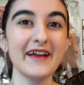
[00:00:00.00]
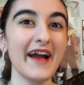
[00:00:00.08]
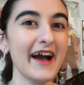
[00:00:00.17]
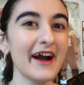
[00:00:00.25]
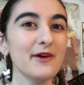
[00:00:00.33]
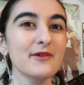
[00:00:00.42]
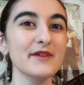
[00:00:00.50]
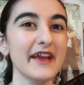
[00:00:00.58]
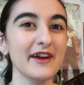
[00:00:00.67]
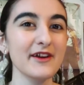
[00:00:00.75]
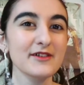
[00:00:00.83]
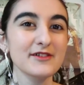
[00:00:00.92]
how
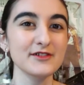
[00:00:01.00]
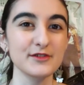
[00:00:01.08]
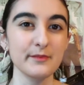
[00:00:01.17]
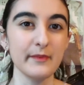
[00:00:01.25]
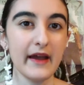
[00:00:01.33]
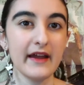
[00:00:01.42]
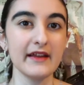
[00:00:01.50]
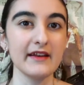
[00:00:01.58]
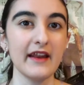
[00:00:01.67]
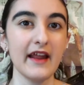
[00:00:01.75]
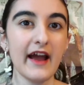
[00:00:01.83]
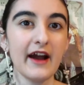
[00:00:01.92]
characters met
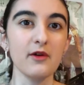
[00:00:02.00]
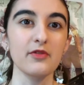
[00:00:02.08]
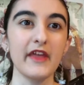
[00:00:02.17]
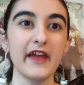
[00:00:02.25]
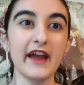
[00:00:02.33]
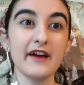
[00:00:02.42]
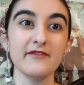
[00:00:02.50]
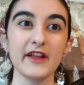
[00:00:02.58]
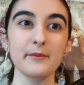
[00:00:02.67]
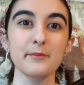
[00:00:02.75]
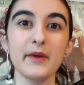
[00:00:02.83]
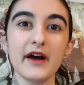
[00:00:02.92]
and how they have
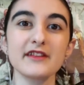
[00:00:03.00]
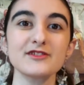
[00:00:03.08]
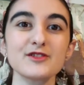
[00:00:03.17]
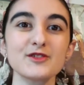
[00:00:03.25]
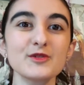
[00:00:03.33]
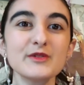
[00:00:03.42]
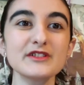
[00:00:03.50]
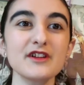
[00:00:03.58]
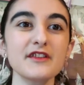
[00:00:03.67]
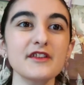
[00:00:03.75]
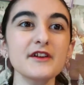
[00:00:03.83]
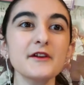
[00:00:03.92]
like bonds to each
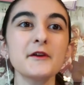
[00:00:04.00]
other.